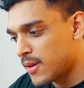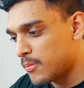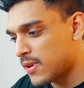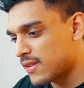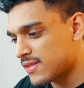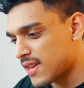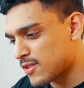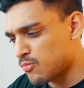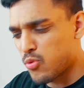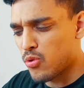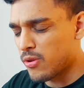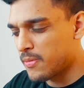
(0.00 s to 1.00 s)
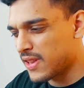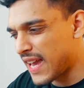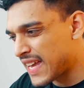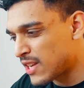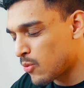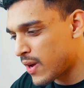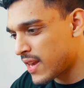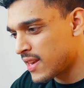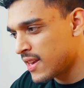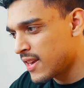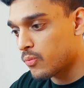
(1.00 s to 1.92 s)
because that's portable anyway.